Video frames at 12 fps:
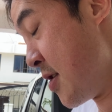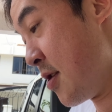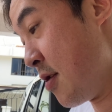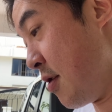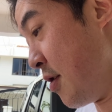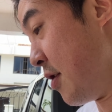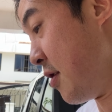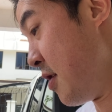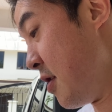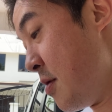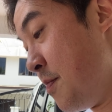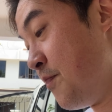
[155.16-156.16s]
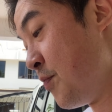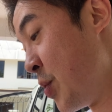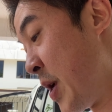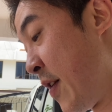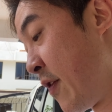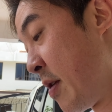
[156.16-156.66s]
or
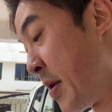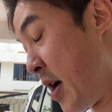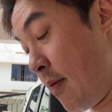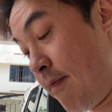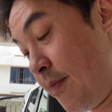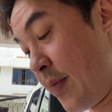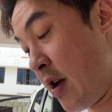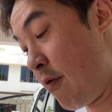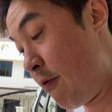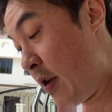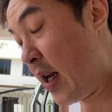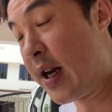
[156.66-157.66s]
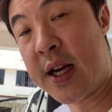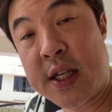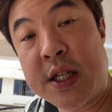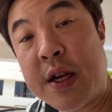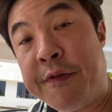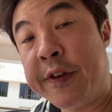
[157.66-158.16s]
whatever, but it really does
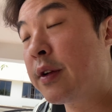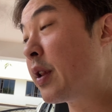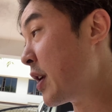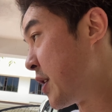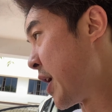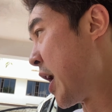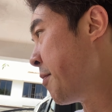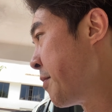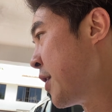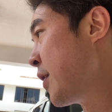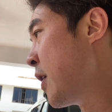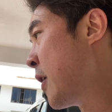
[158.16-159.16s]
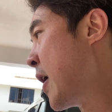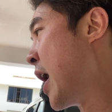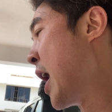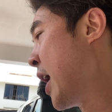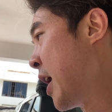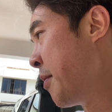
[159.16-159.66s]
feel the same.
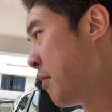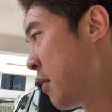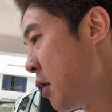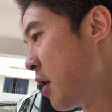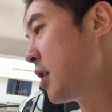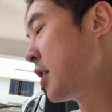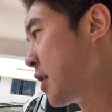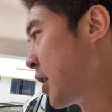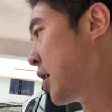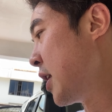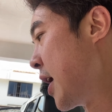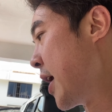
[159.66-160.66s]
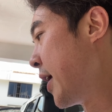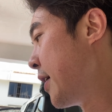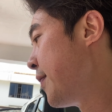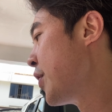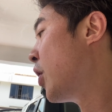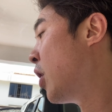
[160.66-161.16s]
I am not gonna lie,
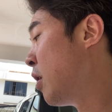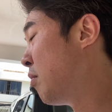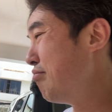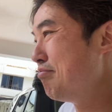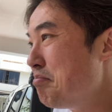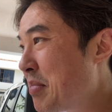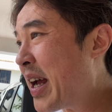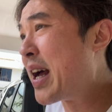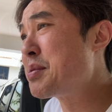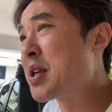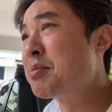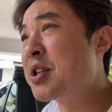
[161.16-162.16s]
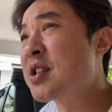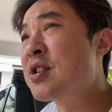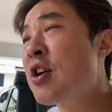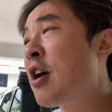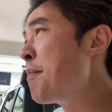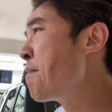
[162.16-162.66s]
or perhaps I'm just
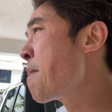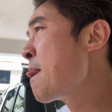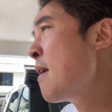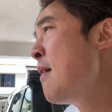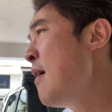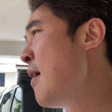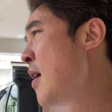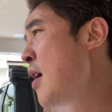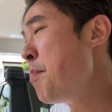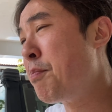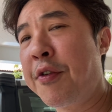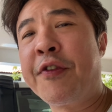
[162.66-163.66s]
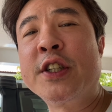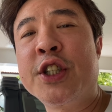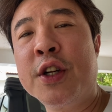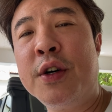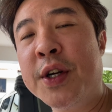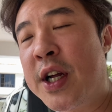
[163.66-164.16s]
not
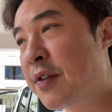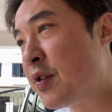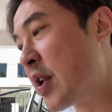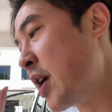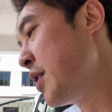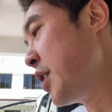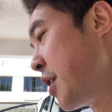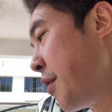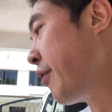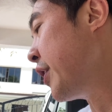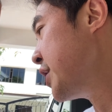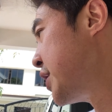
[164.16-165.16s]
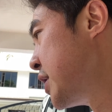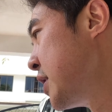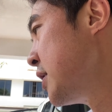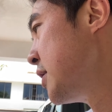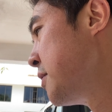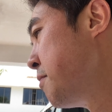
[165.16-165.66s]
professional enough to tell the difference.
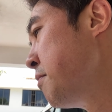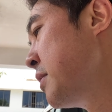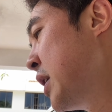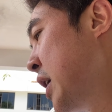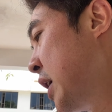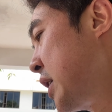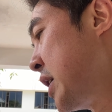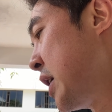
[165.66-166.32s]
But